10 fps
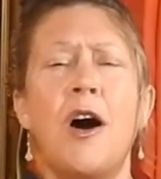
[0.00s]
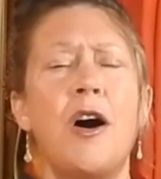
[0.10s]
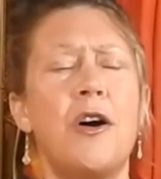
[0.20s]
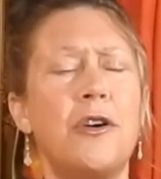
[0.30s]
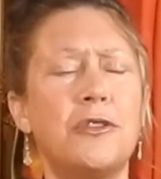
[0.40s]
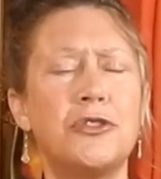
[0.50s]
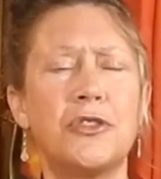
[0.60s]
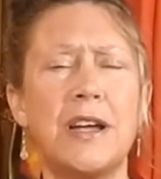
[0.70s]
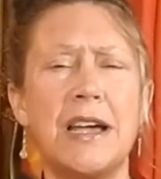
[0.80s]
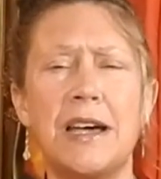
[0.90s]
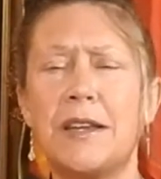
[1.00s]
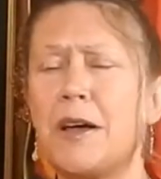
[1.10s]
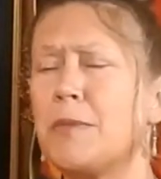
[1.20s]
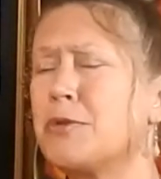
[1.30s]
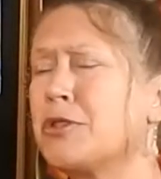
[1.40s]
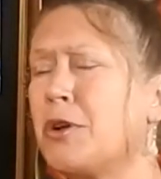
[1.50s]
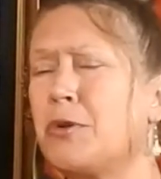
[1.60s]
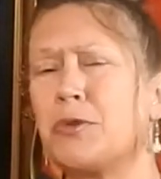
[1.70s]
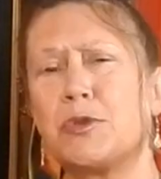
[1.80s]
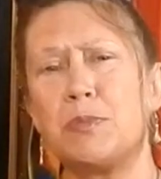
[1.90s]
hold your head up,
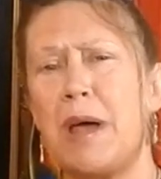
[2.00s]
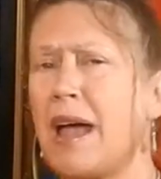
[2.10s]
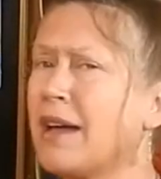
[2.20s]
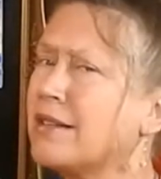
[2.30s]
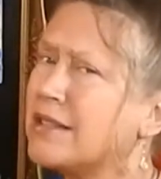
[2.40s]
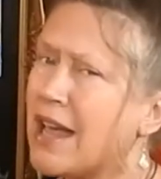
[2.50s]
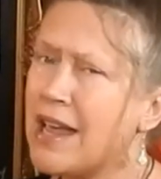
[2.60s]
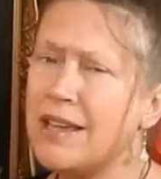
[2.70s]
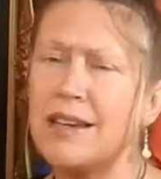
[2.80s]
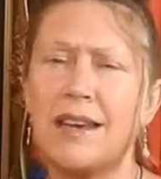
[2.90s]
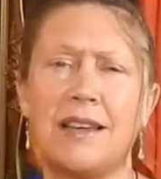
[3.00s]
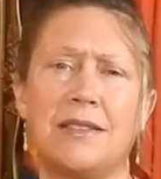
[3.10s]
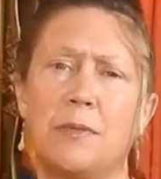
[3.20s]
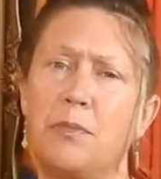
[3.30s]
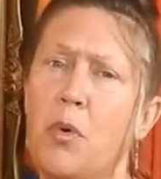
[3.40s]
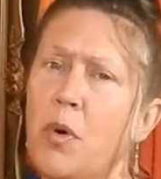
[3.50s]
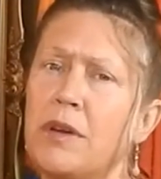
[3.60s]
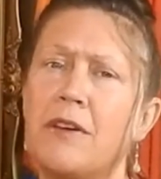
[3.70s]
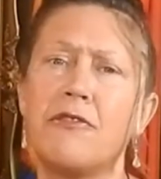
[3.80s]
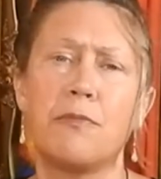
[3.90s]
shoulders back, take it as a point
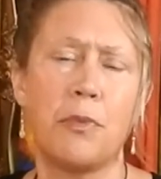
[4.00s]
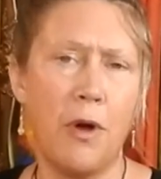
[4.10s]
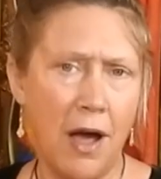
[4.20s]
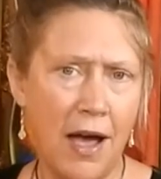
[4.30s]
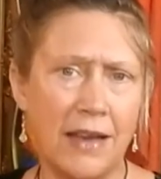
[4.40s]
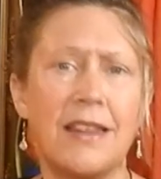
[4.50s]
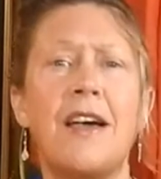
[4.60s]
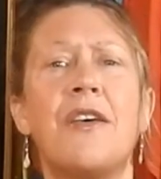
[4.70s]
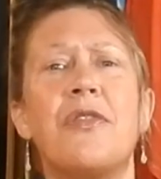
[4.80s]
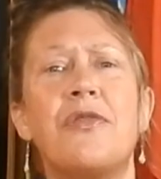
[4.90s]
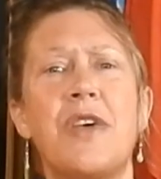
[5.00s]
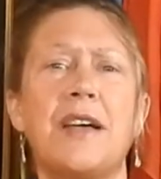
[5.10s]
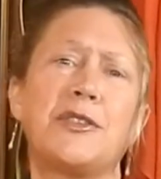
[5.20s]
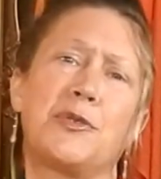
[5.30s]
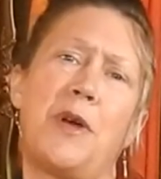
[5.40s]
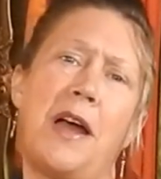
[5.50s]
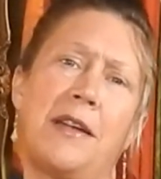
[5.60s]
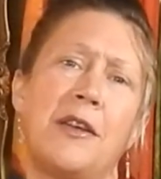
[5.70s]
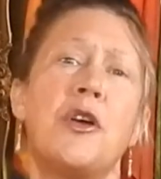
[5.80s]
of pride. That's right.